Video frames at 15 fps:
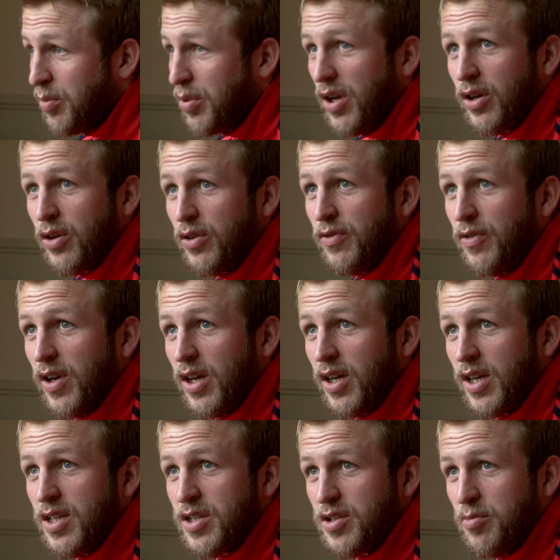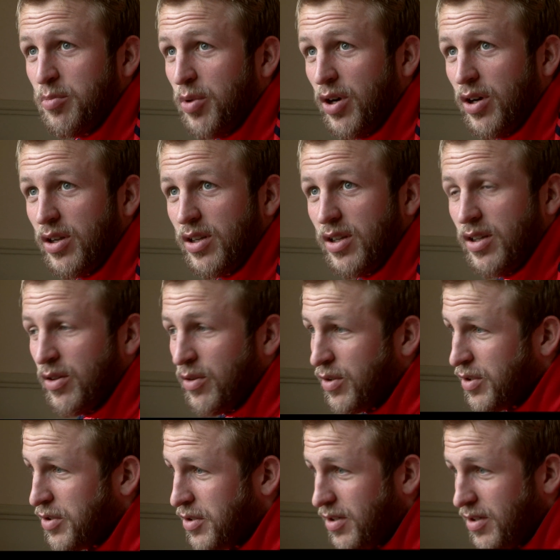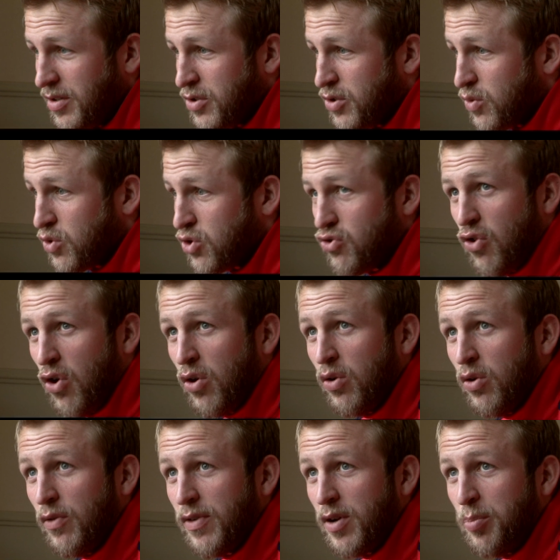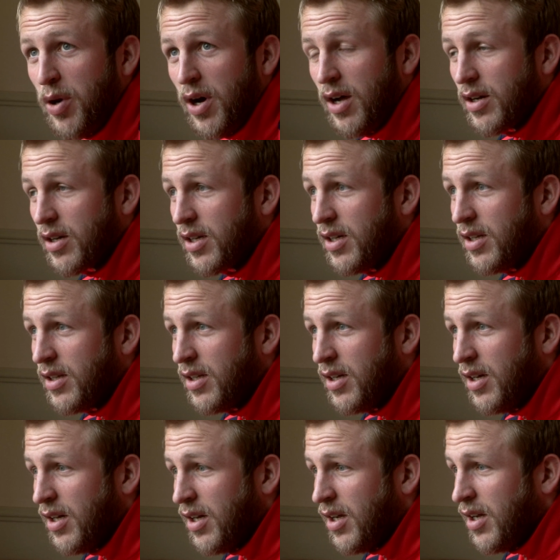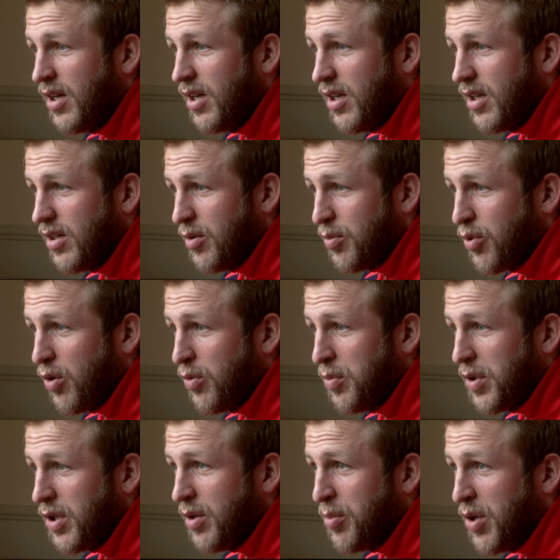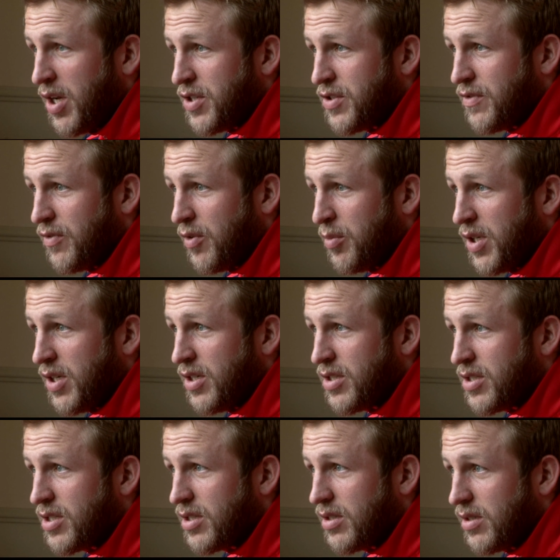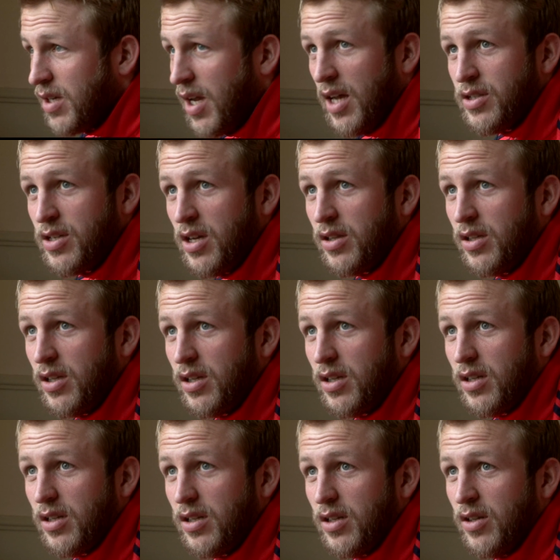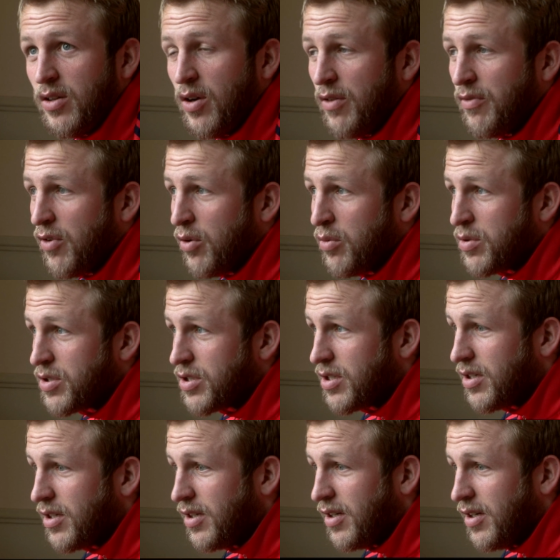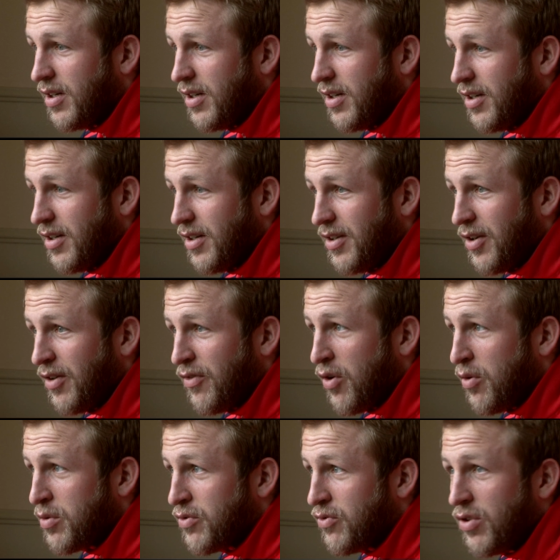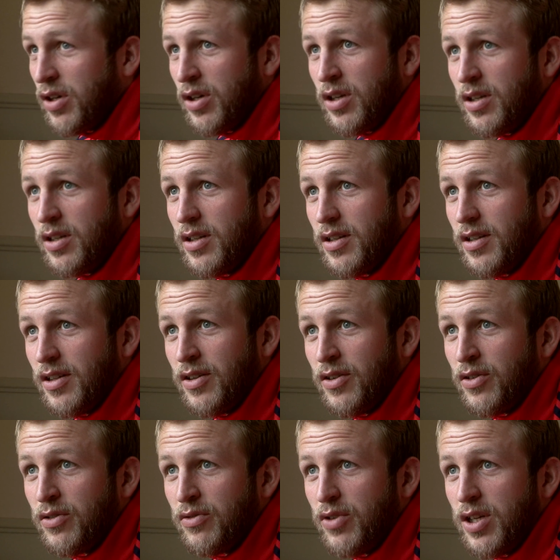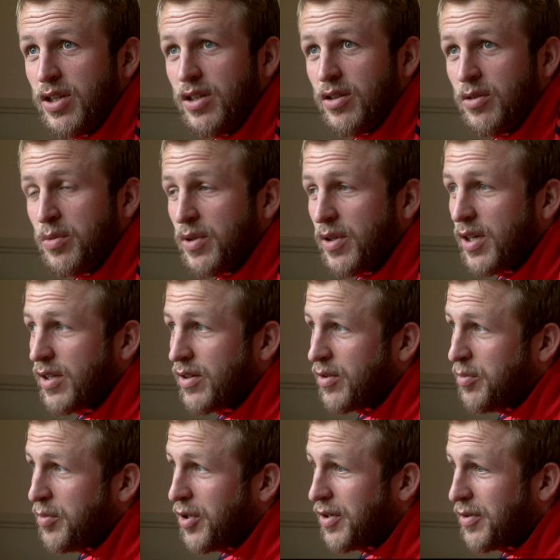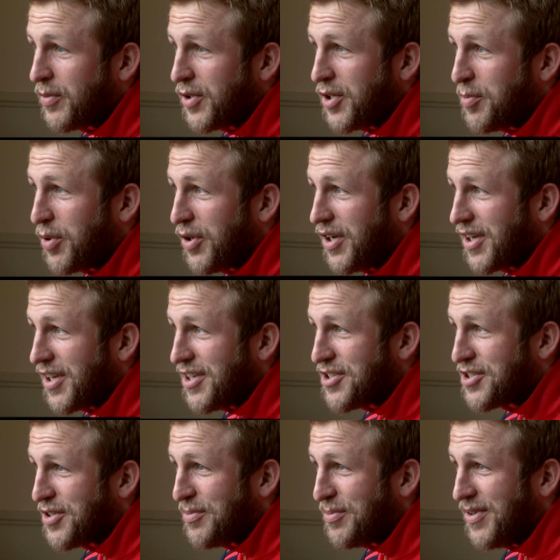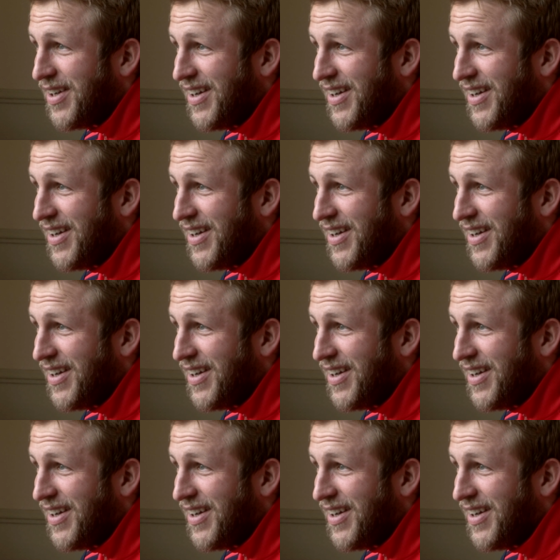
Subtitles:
pretty good fight against them, but you know, they're so strong all over the park, and you know, probably the best for me is Hazard. You know, I've always really, you know, rated them and liked them, but when you play against them,